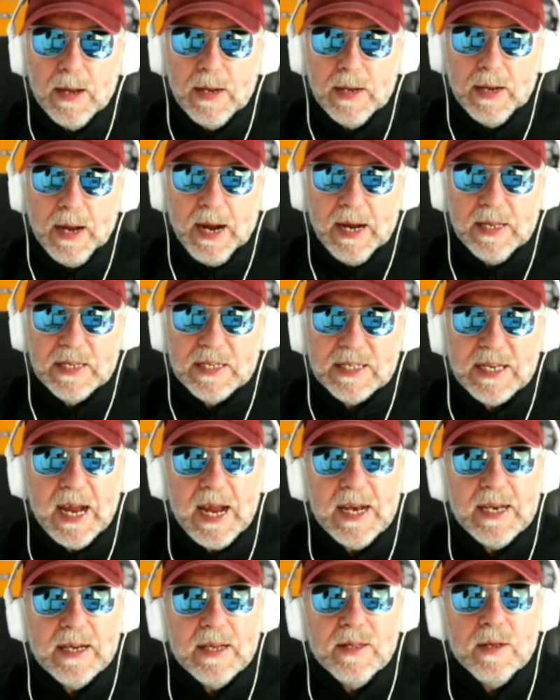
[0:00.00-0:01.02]

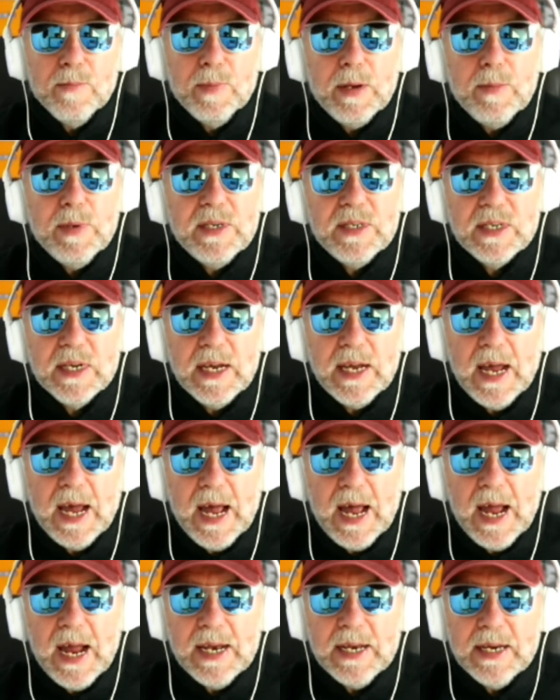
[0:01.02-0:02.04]
Instead, the BBC
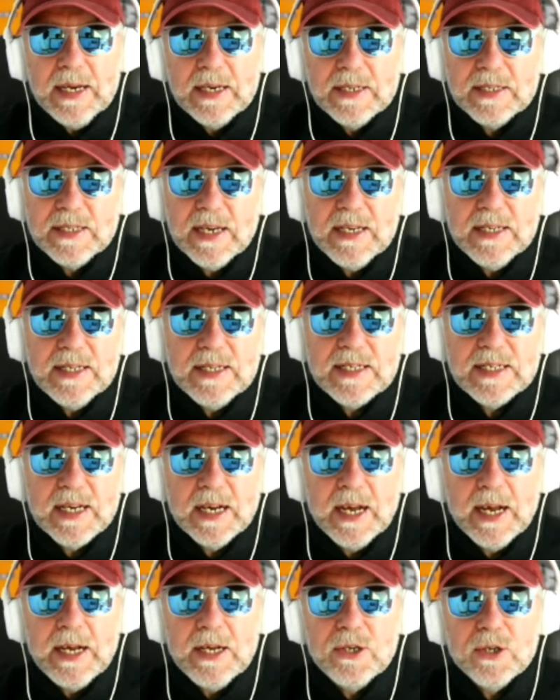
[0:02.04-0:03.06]
handed centre
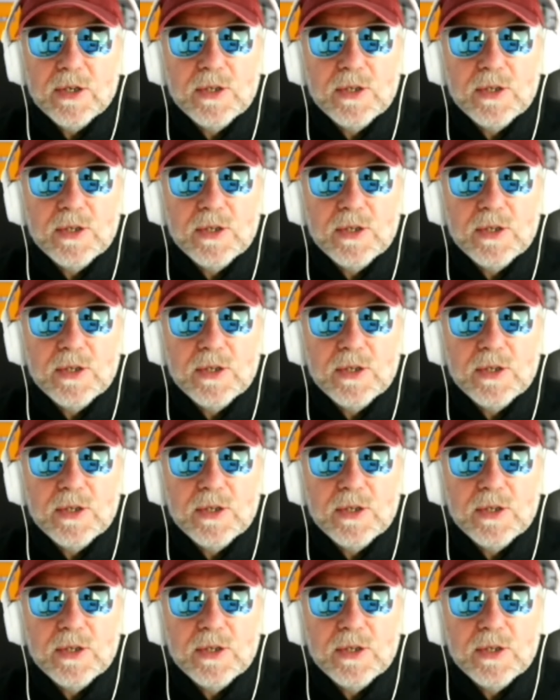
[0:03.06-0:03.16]
stage